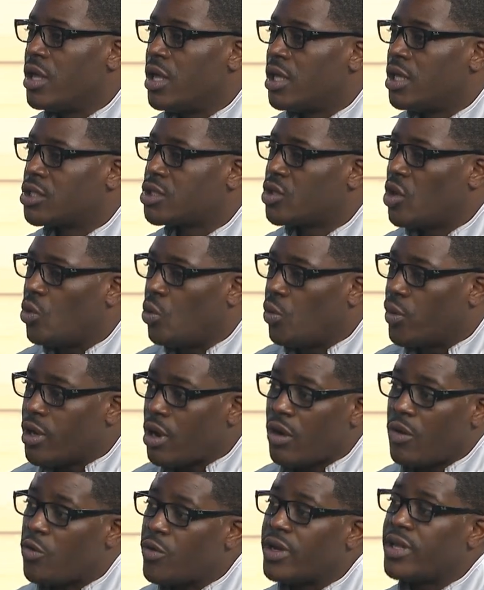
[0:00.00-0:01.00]
And so we
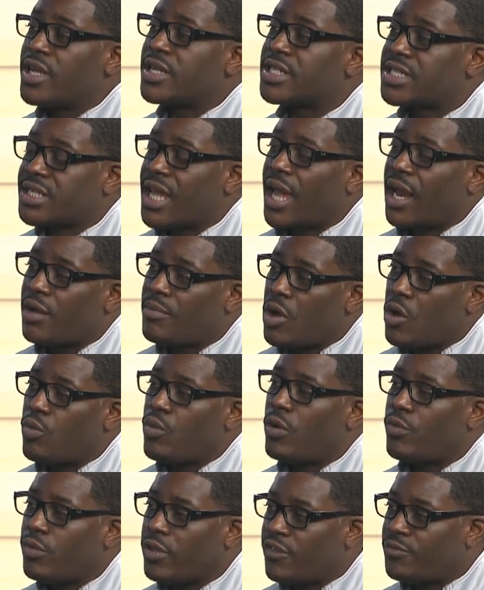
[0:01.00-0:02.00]
are really excited about
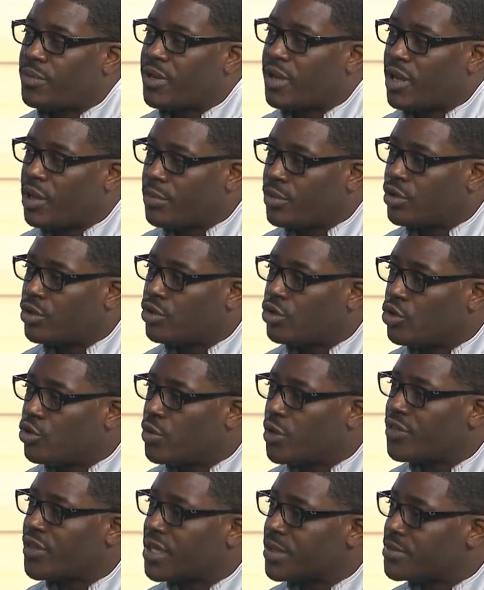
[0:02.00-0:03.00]
what we have been able to do
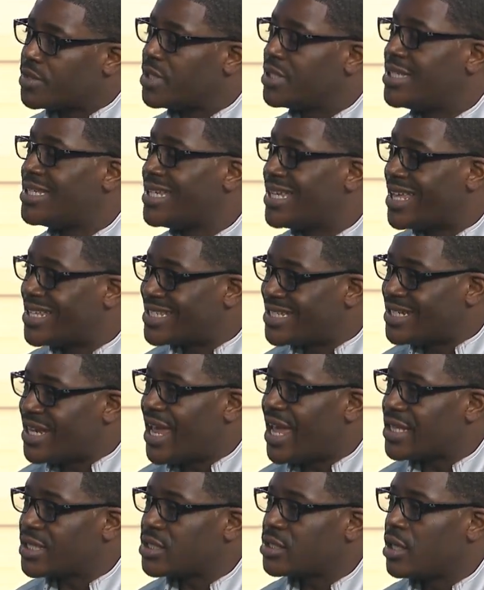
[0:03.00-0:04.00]
with MCTS
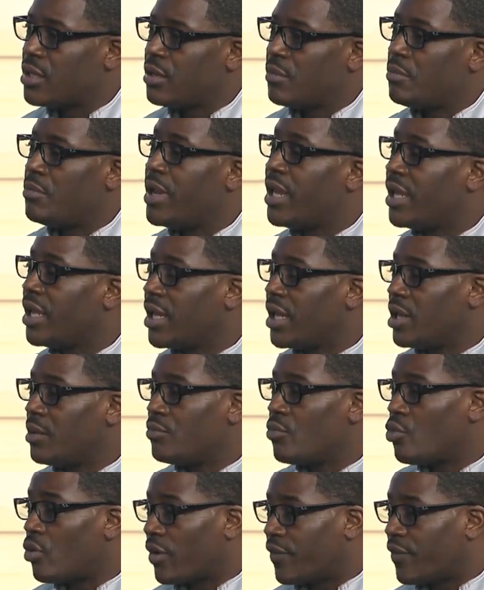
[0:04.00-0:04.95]
Next, making it more